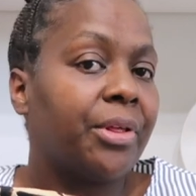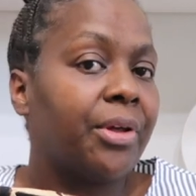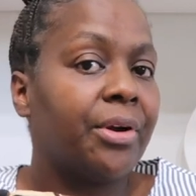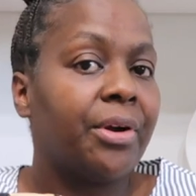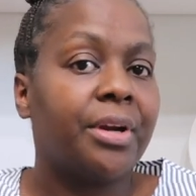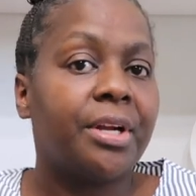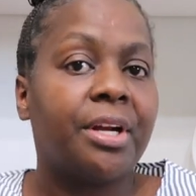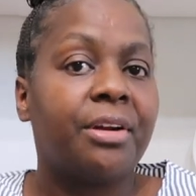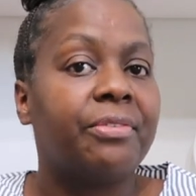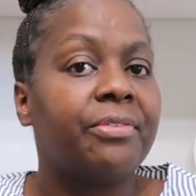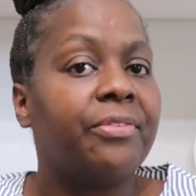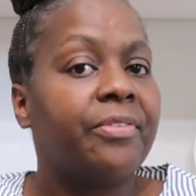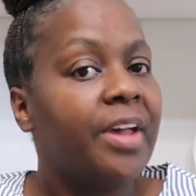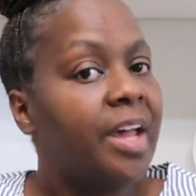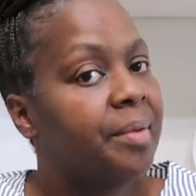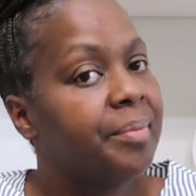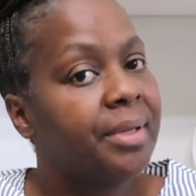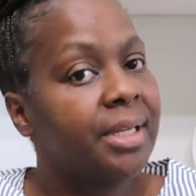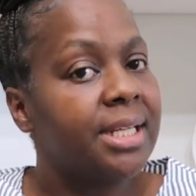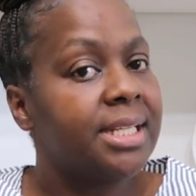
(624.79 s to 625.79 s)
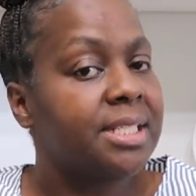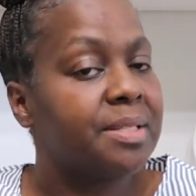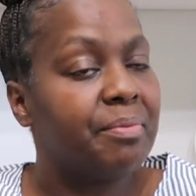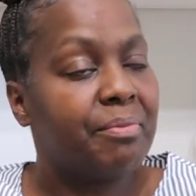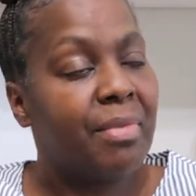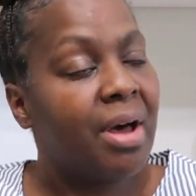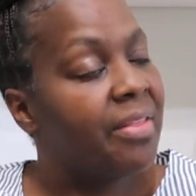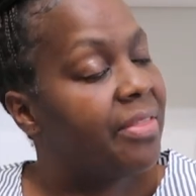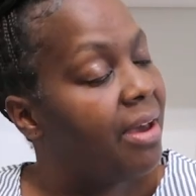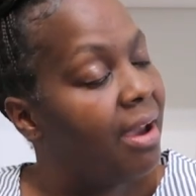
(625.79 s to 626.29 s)
her and her fabulous
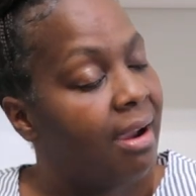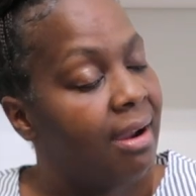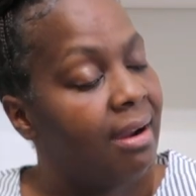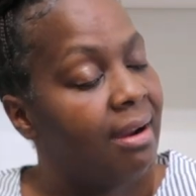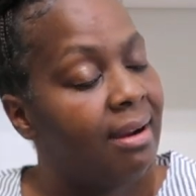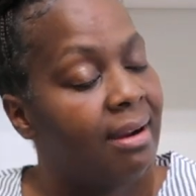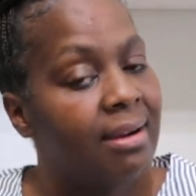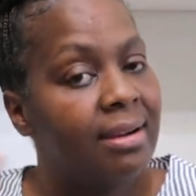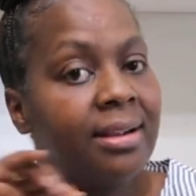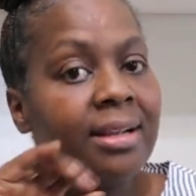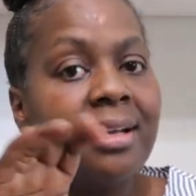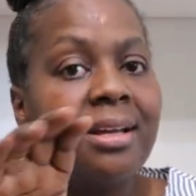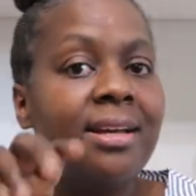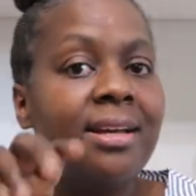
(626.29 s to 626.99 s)
mother.